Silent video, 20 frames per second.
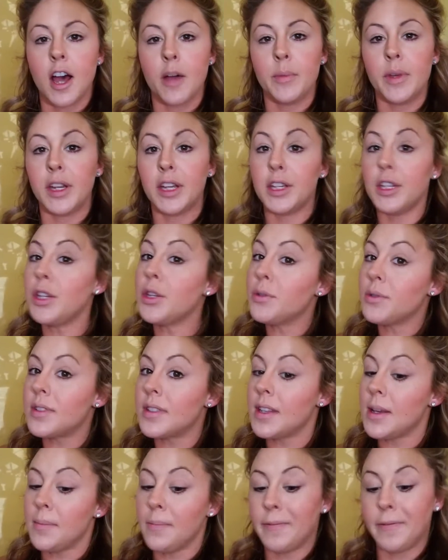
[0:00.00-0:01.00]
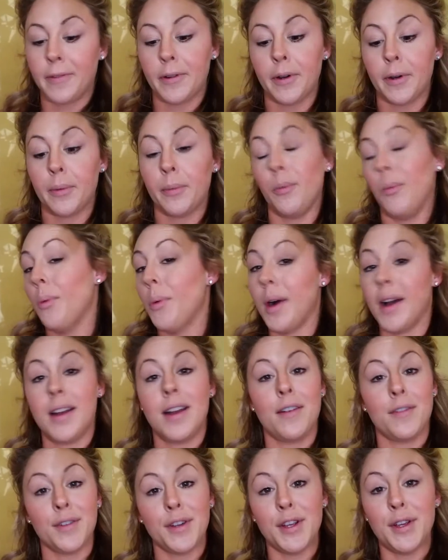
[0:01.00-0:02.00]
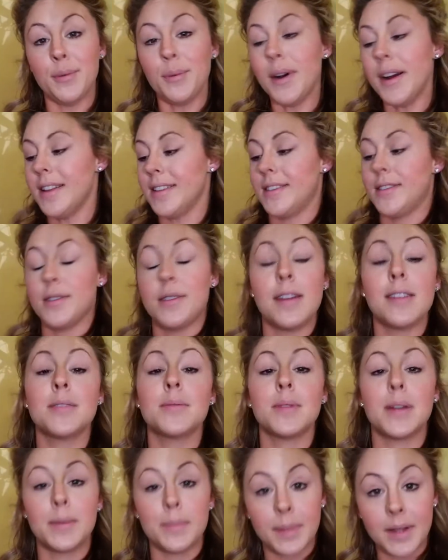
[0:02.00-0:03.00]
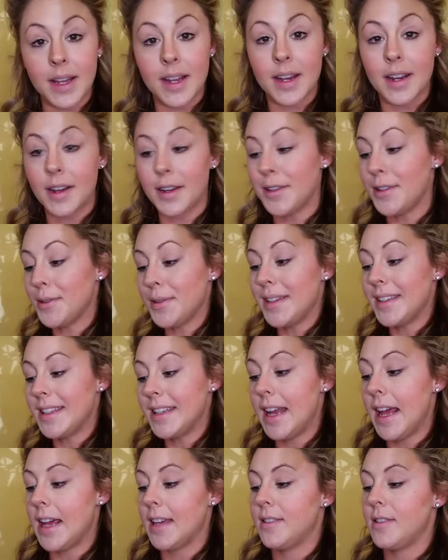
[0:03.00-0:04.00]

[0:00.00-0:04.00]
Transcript: You can use them for whatever you want. So that's what I'm planning on doing today.